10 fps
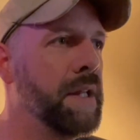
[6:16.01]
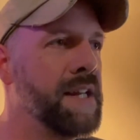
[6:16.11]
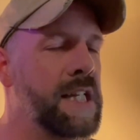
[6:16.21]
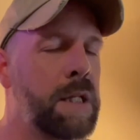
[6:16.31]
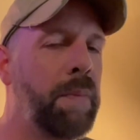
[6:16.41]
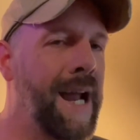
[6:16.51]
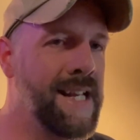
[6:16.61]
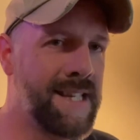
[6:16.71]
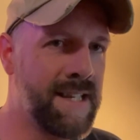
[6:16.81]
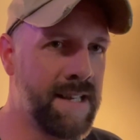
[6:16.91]
The
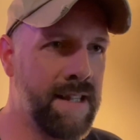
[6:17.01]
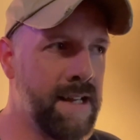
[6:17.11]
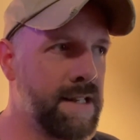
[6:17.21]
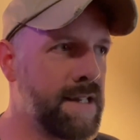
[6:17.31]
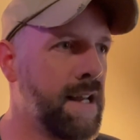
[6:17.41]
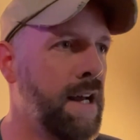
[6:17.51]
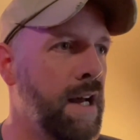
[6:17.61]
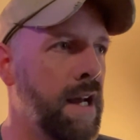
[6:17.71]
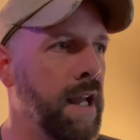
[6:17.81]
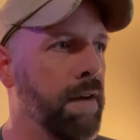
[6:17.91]
spices in this,
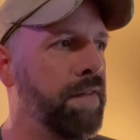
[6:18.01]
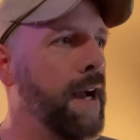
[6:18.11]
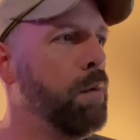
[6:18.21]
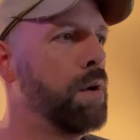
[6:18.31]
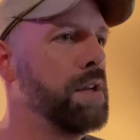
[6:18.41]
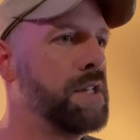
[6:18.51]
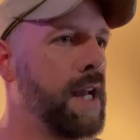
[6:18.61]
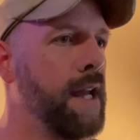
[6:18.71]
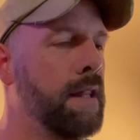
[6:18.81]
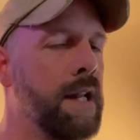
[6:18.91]
if I were to
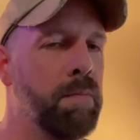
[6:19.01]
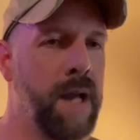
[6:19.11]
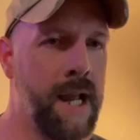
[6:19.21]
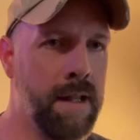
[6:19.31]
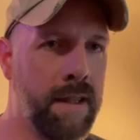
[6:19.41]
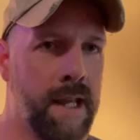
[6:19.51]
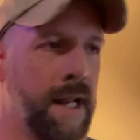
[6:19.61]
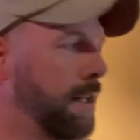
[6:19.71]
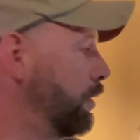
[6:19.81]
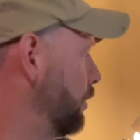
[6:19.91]
say the main
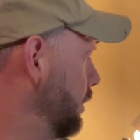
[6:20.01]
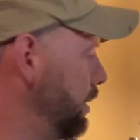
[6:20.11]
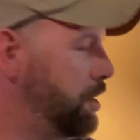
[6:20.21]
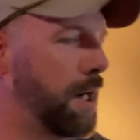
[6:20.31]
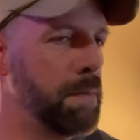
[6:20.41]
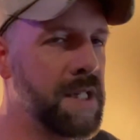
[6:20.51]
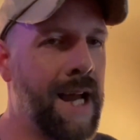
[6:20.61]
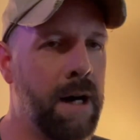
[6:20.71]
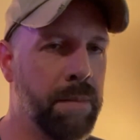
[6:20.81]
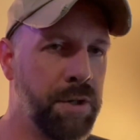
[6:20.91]
thing that really jumps
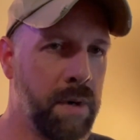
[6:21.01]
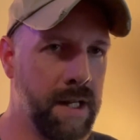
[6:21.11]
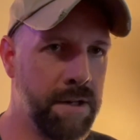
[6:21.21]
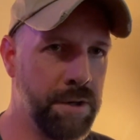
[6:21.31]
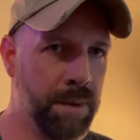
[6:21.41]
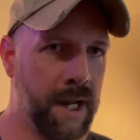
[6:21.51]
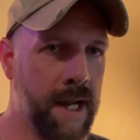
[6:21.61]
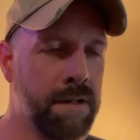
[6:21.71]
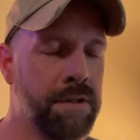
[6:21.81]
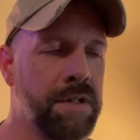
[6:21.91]
out between the two
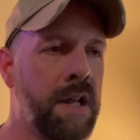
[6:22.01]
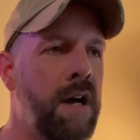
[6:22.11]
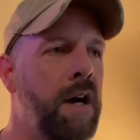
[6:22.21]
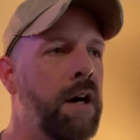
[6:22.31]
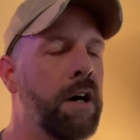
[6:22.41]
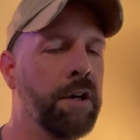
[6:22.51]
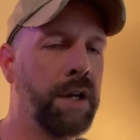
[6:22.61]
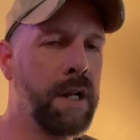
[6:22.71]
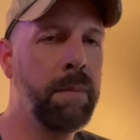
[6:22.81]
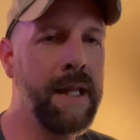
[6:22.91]
candles are
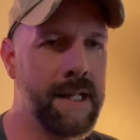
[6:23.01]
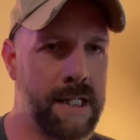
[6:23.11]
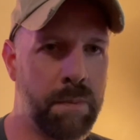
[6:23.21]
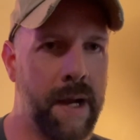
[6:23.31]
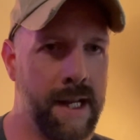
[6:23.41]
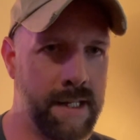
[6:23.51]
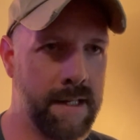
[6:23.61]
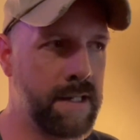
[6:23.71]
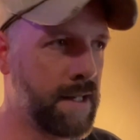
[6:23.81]
gonna be the spices.